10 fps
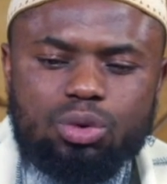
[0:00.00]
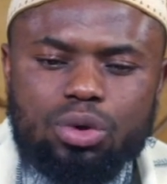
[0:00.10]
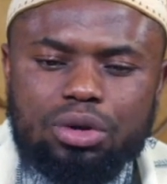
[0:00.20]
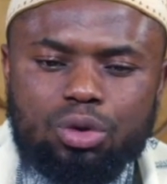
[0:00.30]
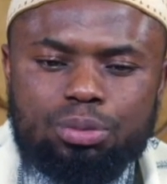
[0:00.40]

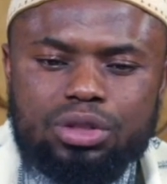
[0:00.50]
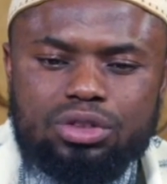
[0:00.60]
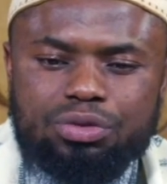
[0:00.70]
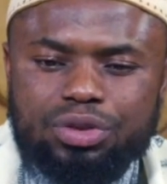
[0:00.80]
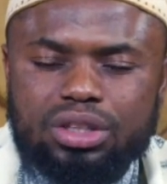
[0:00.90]
well,
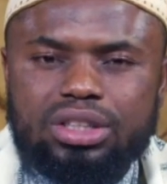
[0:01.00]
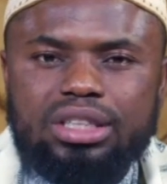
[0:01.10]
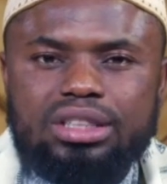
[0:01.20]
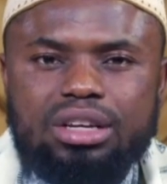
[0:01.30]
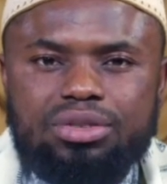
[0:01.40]
Umdatul Fiqh,
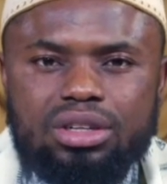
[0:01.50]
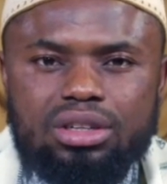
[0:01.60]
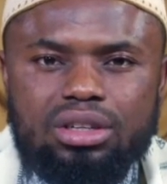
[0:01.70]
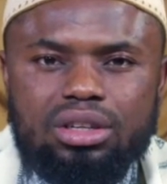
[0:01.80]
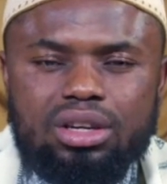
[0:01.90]
that's
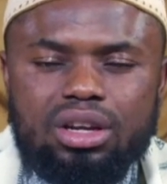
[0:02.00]
even...